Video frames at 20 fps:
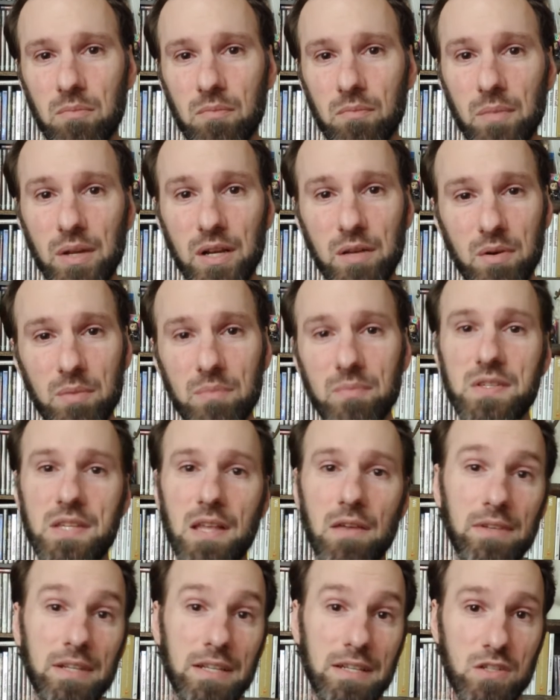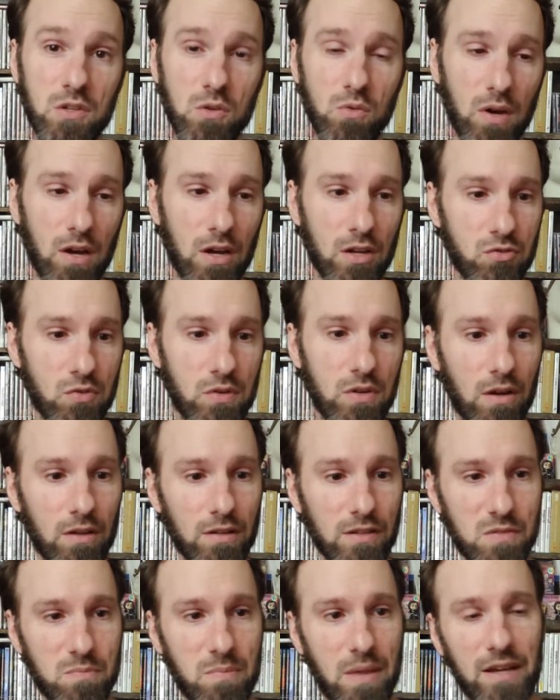minimum $70 to
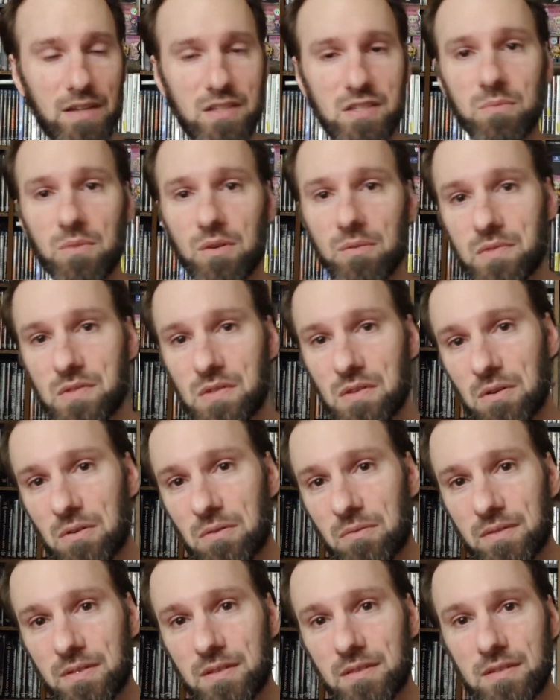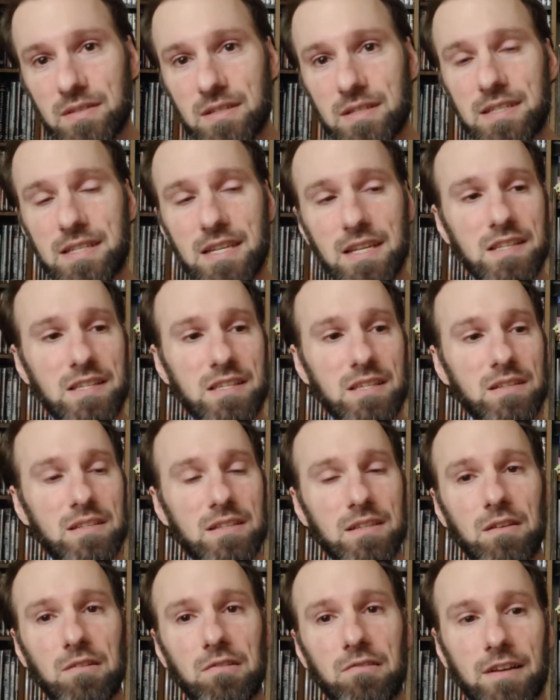$100 maximum. So... decent
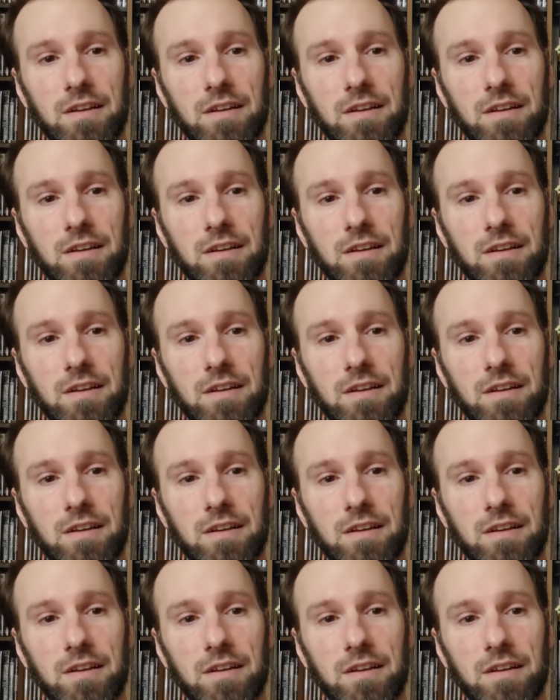deal